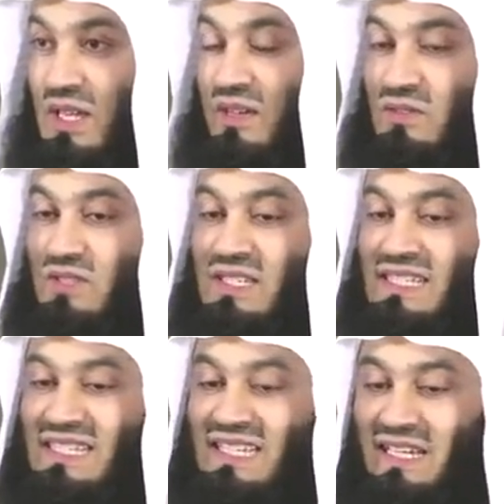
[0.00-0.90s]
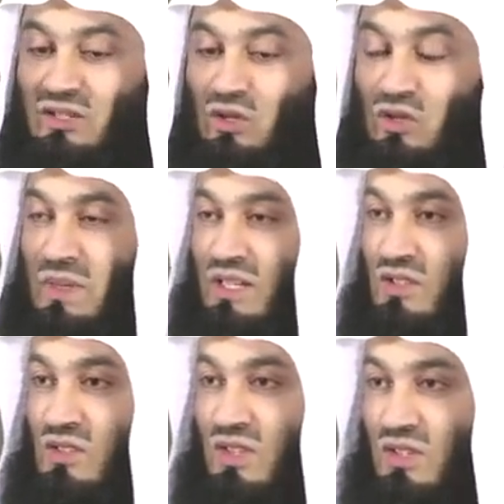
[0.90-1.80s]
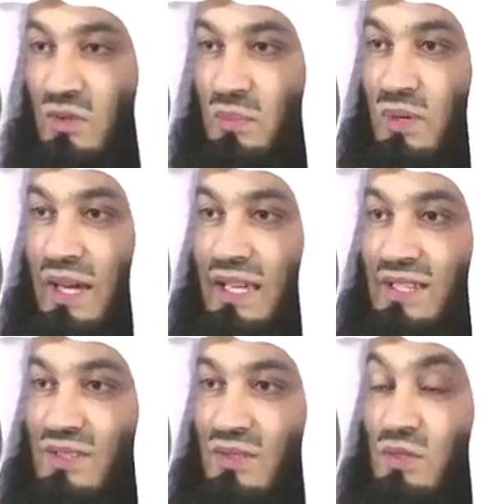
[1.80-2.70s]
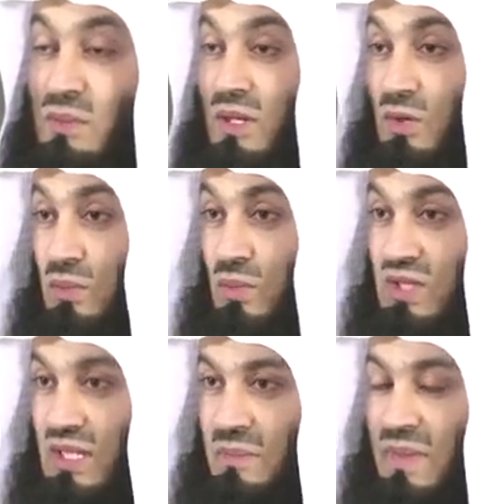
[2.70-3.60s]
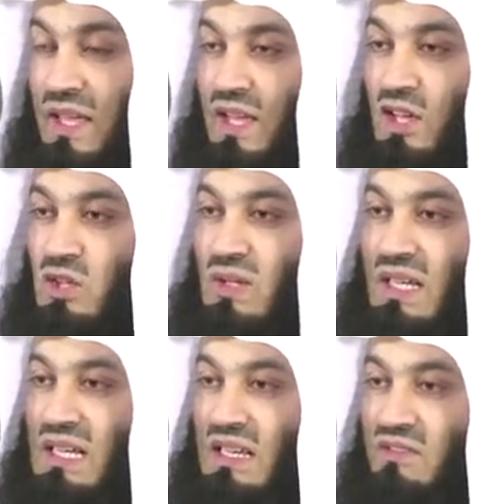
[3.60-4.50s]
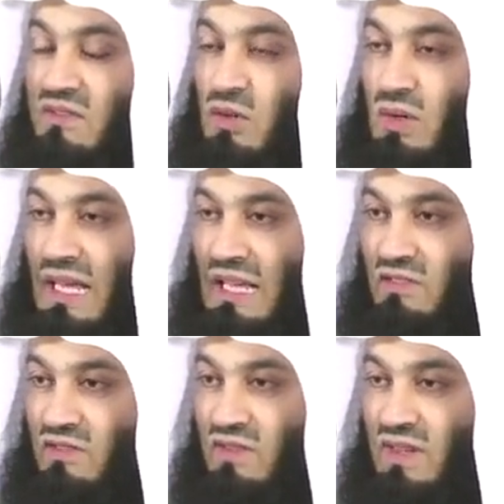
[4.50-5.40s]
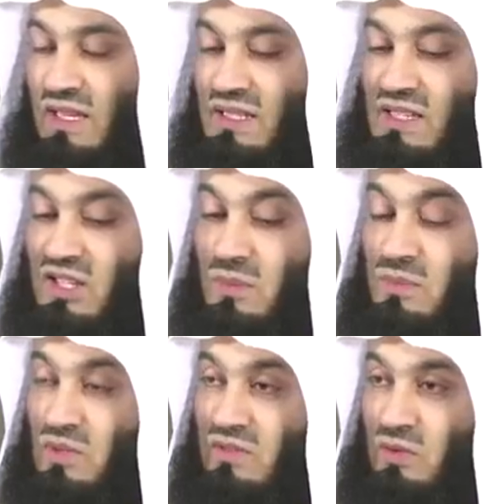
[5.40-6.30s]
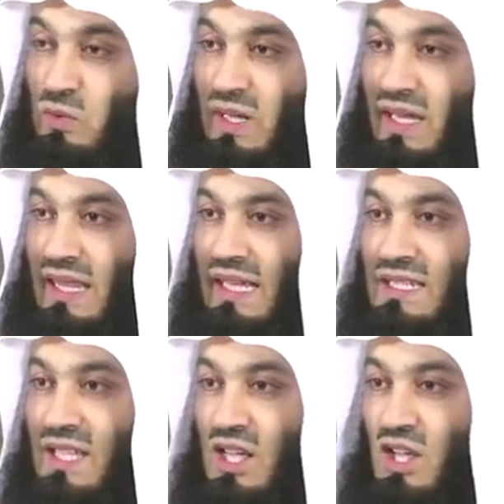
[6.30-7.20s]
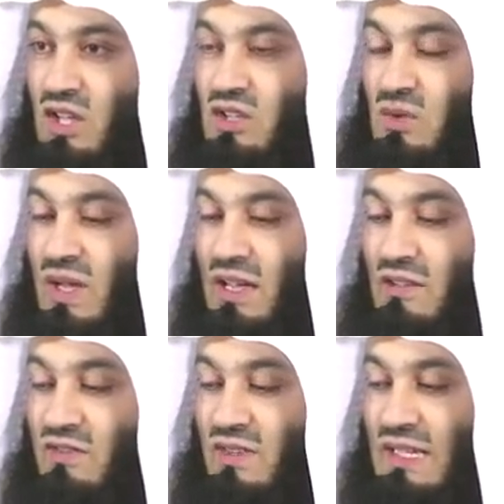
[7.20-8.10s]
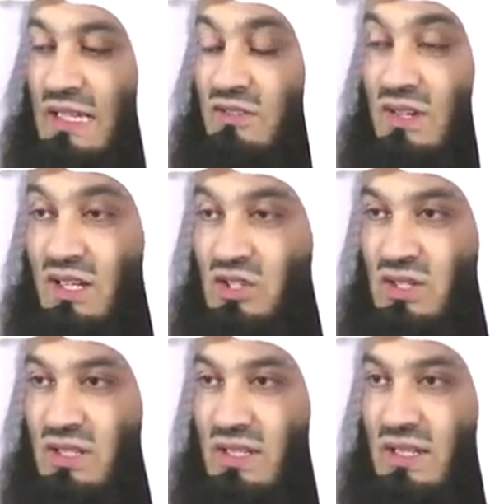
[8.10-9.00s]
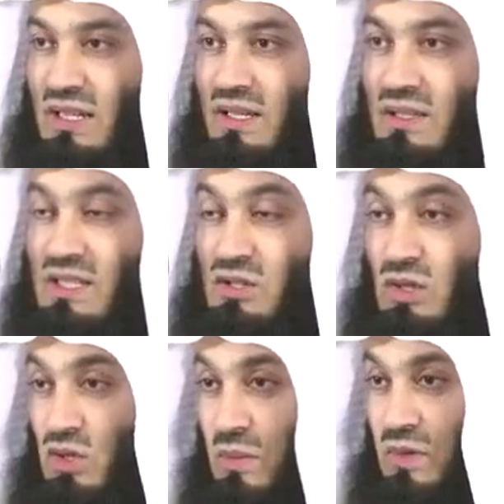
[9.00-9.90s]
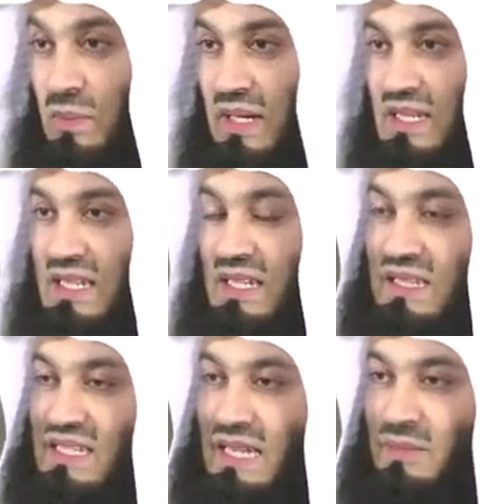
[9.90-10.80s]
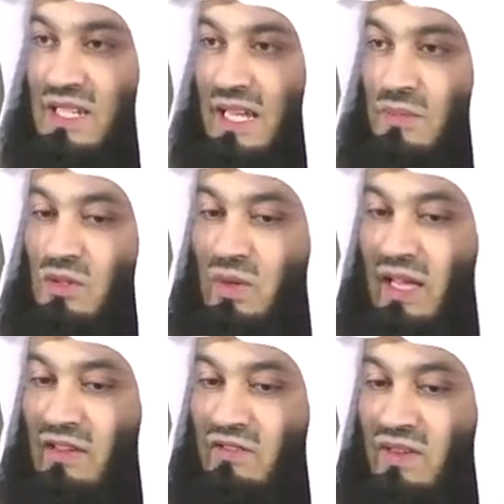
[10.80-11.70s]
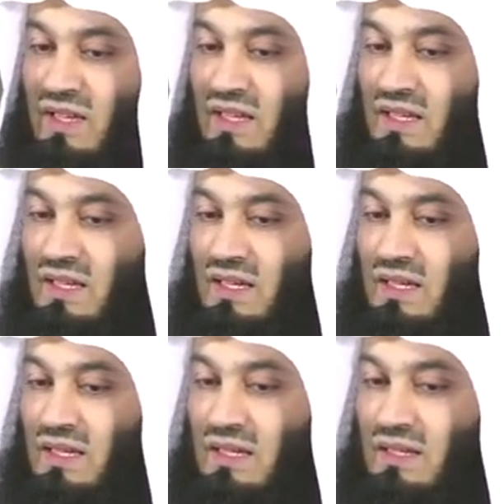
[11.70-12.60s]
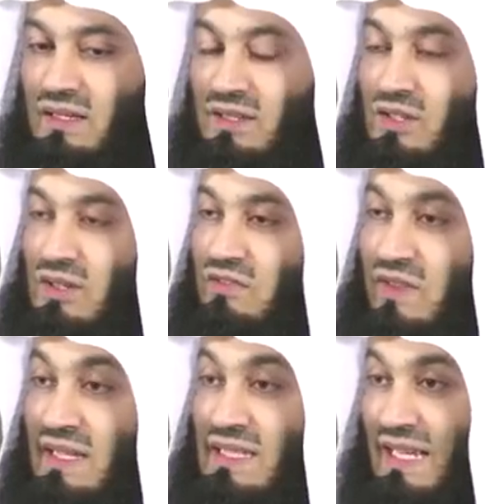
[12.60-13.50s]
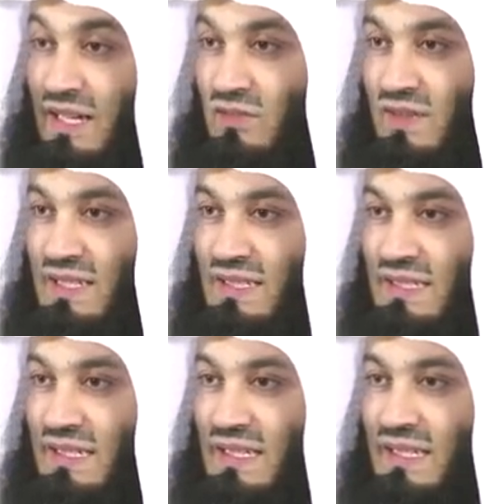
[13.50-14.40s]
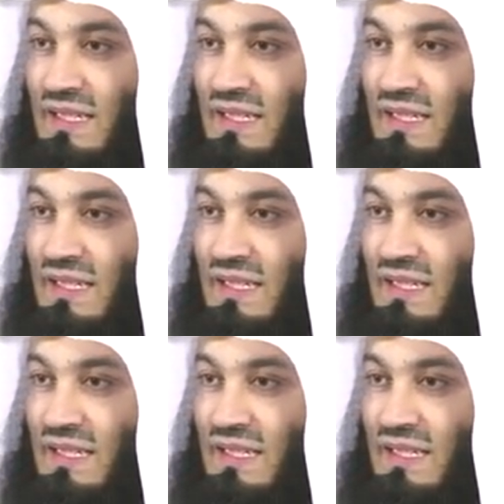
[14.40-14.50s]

You don't have to just stay at home and pray and so to be a good Muslim. You can live your life in such a beautiful way that you have religion that's not compromised, and at the same time you have the fun side of it.